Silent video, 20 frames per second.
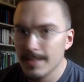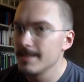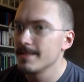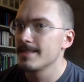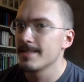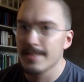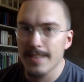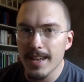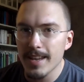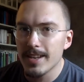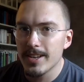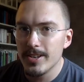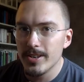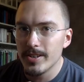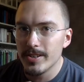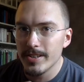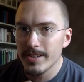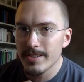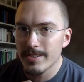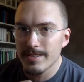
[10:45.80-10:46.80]
Stay
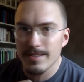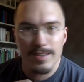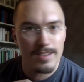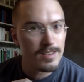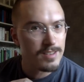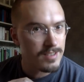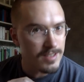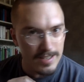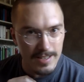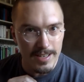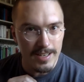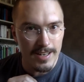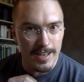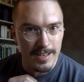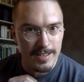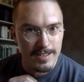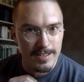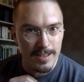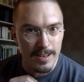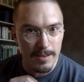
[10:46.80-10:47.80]
curious, see you
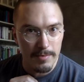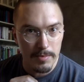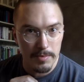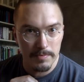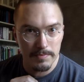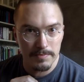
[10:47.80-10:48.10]
next time.